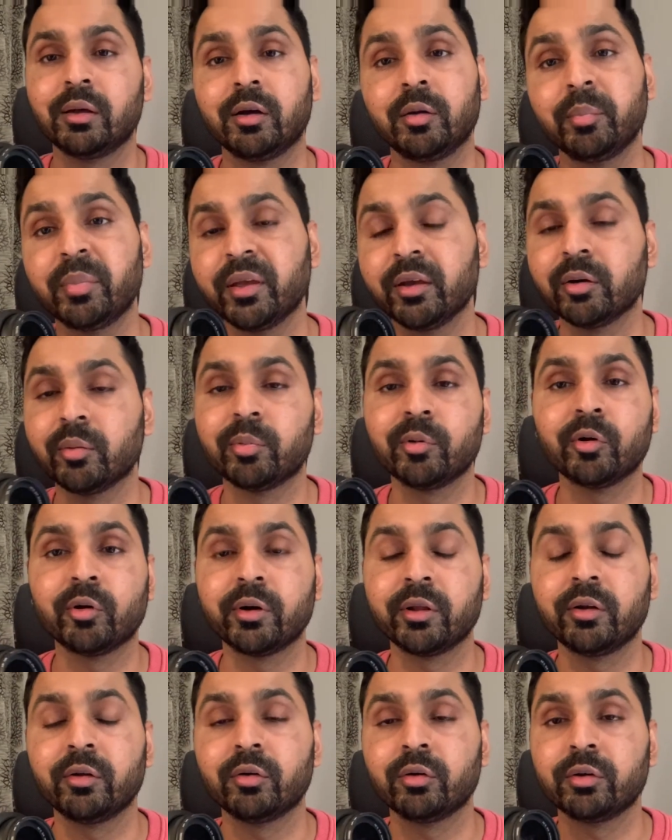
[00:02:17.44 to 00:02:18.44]
being
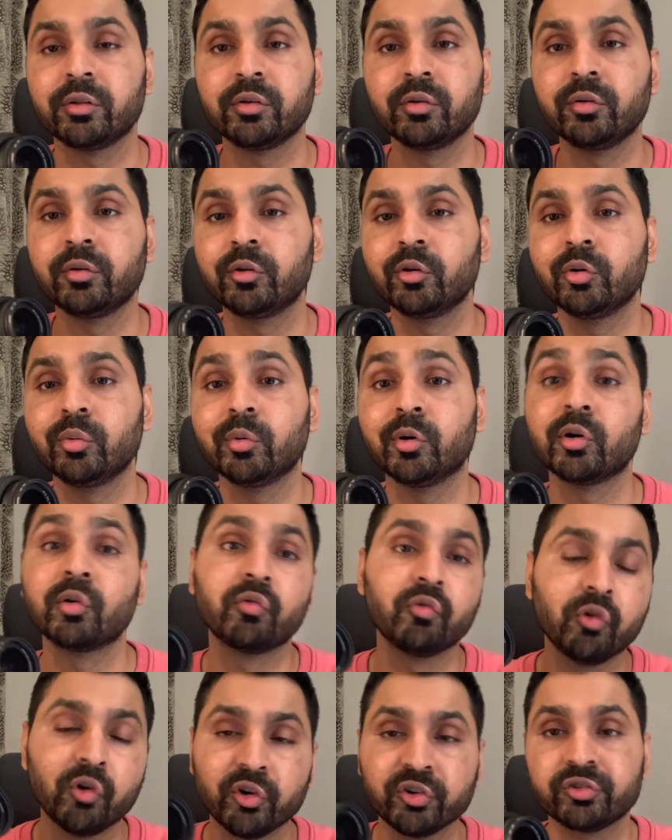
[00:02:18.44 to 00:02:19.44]
uploaded on YouTube or
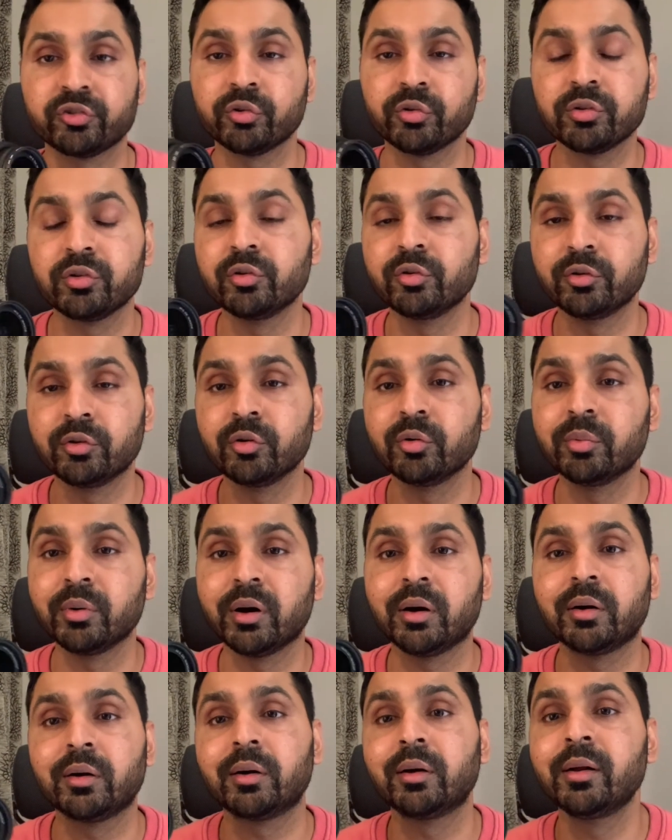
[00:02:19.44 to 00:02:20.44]
watched on YouTube
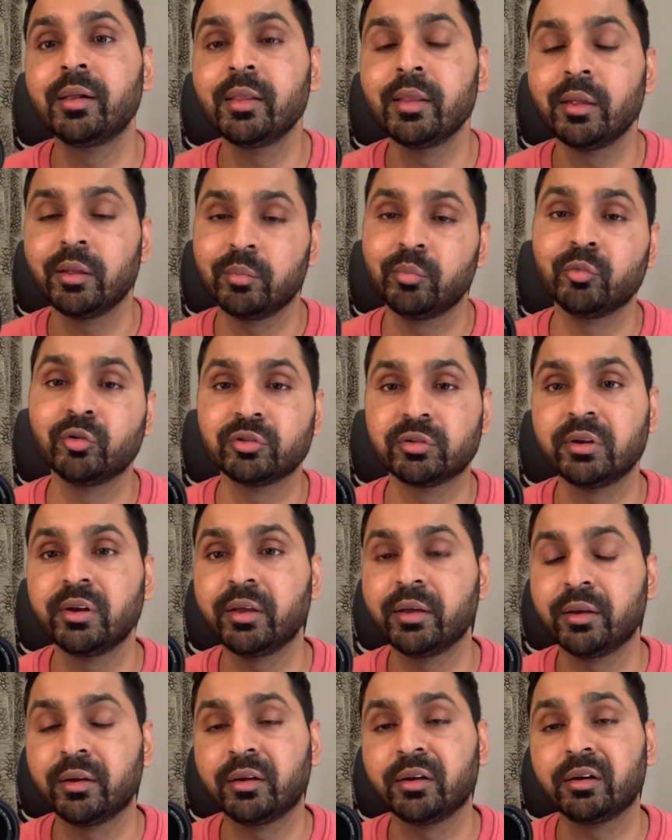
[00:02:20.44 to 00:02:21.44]
are mostly
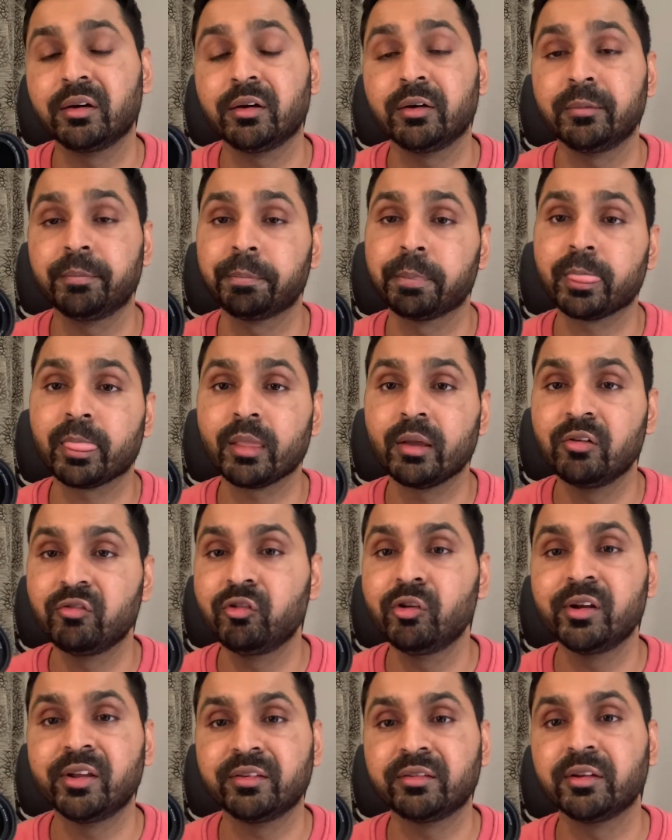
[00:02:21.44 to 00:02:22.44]
in
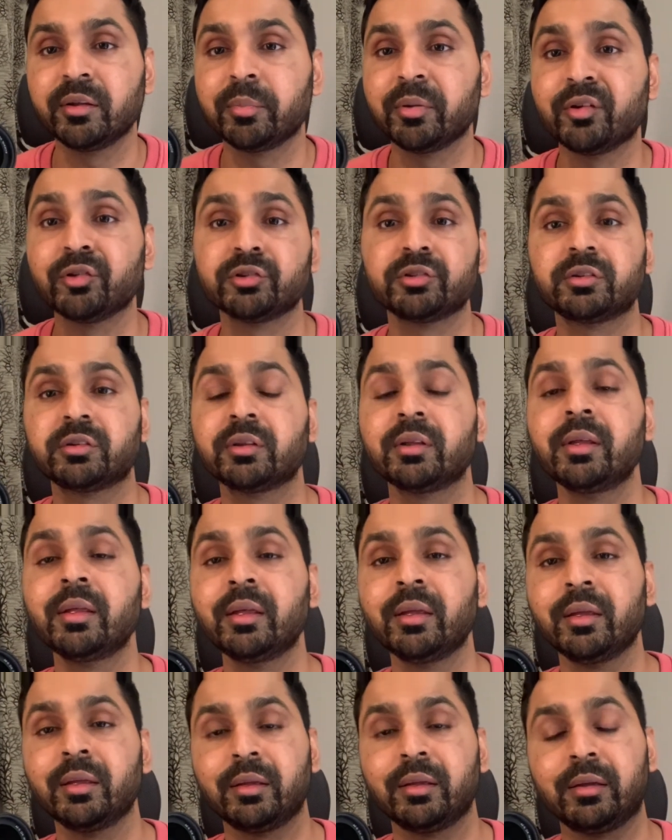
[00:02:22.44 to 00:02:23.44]
full HD, because
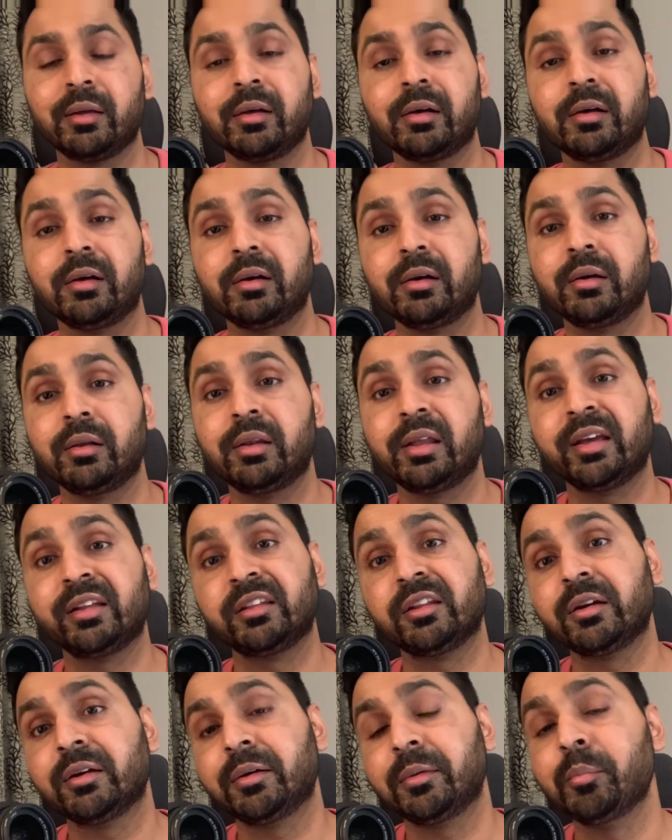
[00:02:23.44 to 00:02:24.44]
like
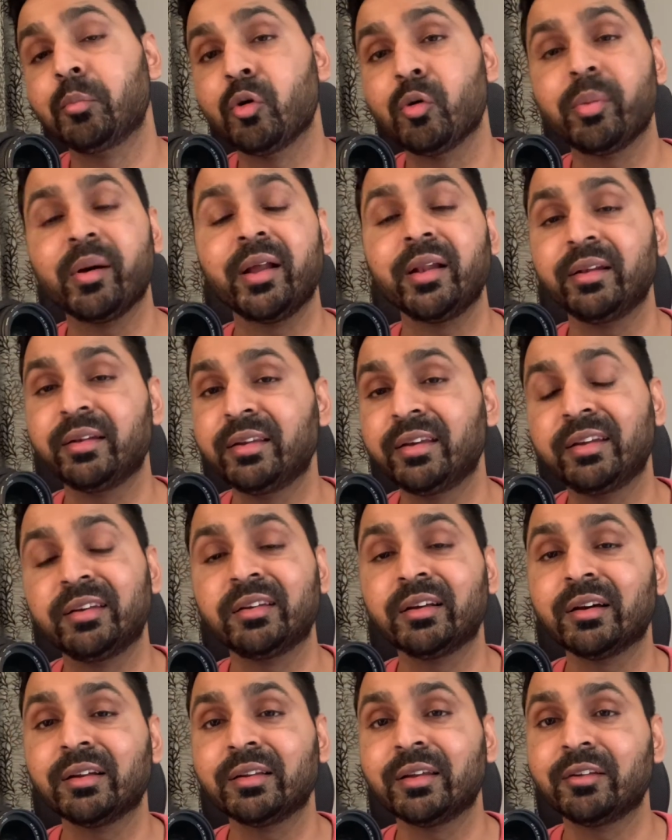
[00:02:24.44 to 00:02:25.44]
the mobile
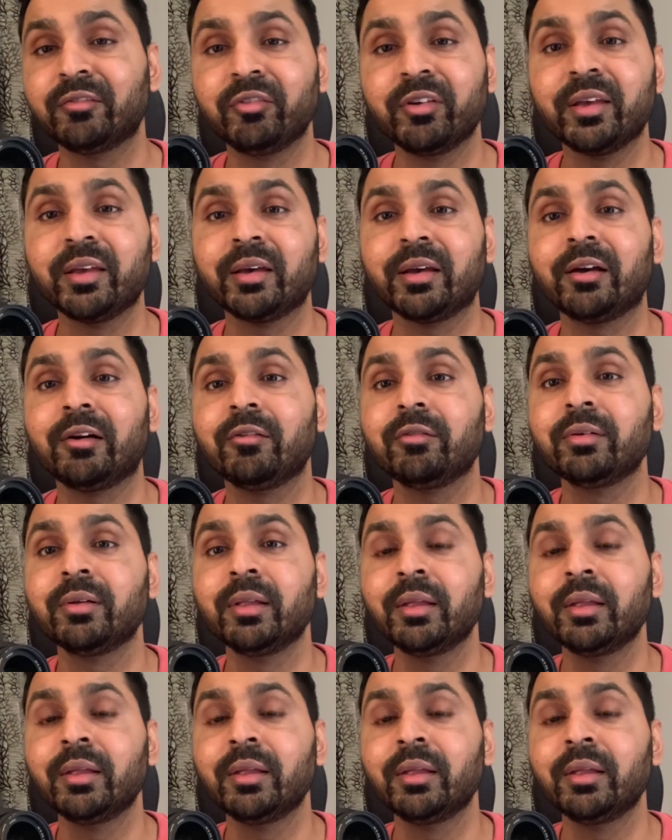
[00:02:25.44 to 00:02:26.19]
data that we have,